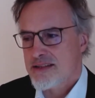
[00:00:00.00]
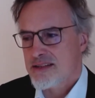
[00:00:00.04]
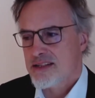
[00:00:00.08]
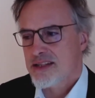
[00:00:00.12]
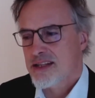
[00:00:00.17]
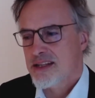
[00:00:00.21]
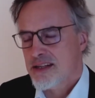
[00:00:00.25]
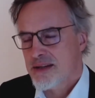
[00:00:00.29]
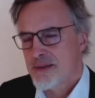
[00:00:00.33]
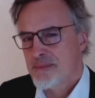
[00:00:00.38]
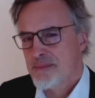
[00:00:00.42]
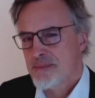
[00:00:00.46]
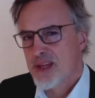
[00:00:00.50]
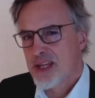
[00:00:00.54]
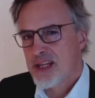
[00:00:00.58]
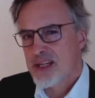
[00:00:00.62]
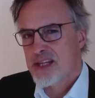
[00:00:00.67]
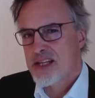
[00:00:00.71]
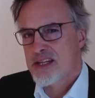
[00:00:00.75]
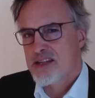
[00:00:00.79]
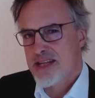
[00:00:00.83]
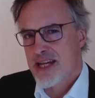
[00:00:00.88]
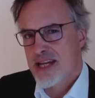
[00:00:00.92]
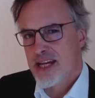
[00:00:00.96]
it
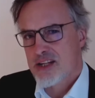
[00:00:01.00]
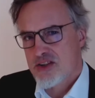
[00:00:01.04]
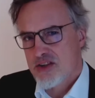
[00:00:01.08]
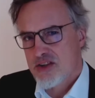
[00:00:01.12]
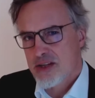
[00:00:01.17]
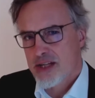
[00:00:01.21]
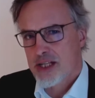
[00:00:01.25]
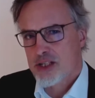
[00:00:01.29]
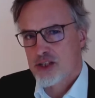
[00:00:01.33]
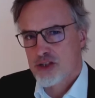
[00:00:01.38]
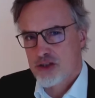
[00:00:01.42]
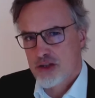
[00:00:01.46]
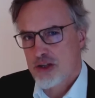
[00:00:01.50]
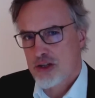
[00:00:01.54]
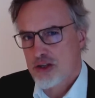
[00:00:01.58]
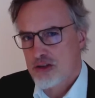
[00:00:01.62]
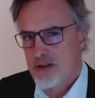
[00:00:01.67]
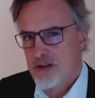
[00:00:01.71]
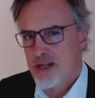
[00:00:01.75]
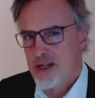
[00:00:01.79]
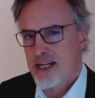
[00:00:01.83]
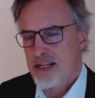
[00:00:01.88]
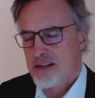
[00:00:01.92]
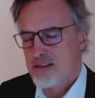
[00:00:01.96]
is actually a
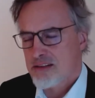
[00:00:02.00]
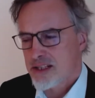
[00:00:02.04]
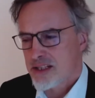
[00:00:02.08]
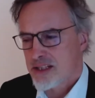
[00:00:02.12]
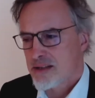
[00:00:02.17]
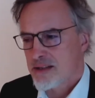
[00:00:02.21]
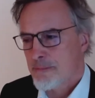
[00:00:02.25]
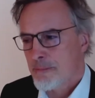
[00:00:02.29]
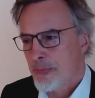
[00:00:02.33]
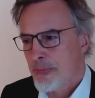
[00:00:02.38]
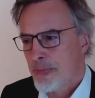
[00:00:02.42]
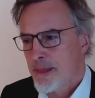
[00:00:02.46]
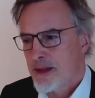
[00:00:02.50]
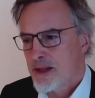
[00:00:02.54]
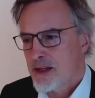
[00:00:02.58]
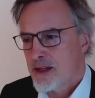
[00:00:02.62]
corollary